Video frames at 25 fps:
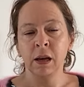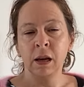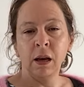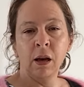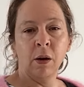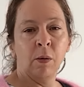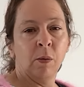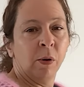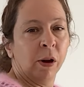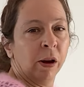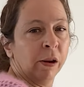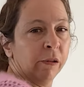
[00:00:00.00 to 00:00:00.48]

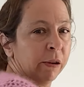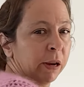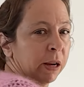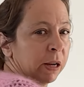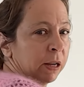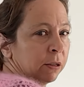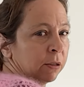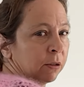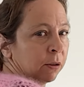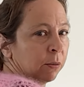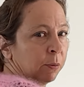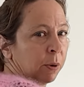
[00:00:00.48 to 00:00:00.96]
and where it
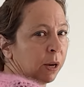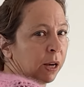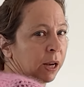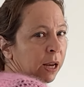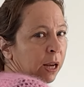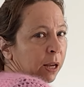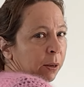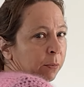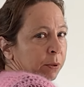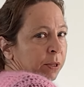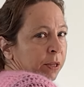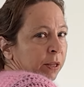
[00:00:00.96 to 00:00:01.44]
is on my
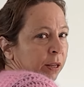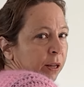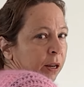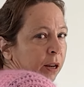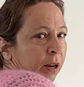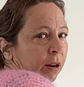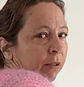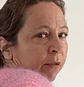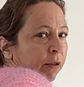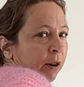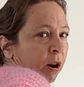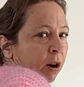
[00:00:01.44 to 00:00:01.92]
hips, it
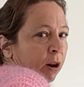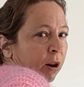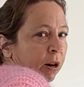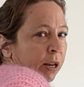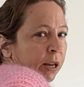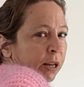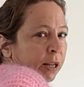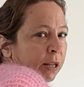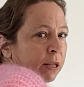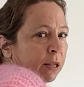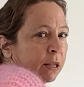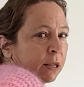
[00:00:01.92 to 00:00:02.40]
kind of
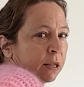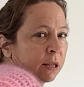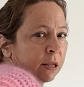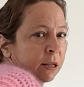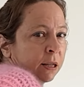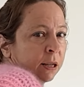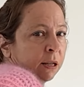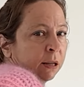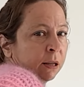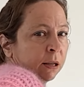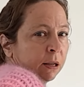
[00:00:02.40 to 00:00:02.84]
hides